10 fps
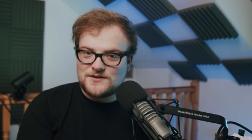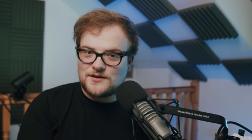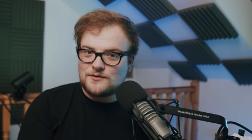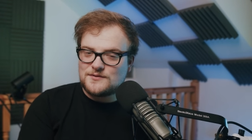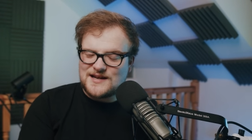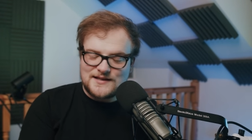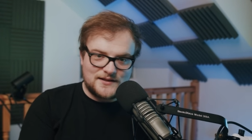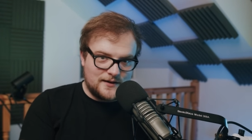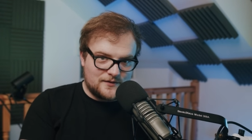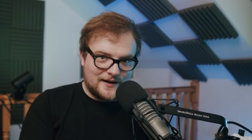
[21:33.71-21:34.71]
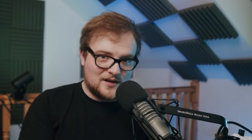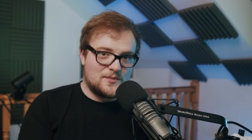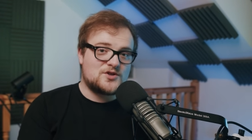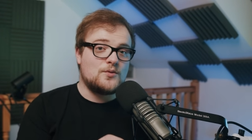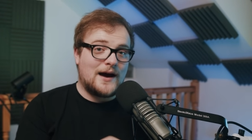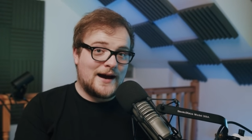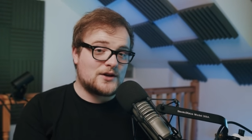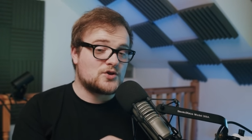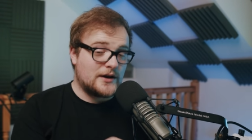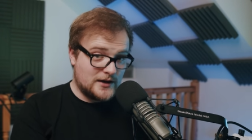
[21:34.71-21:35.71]
to Destiny development to
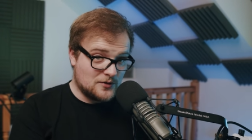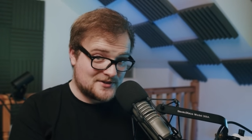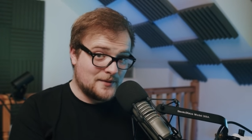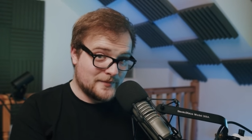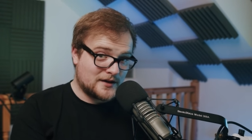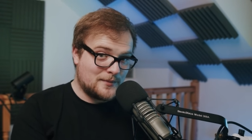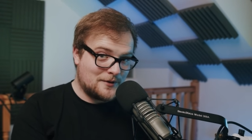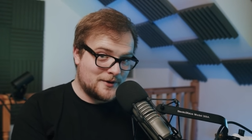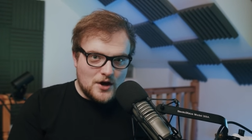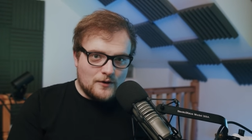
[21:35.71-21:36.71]
actually know something about it.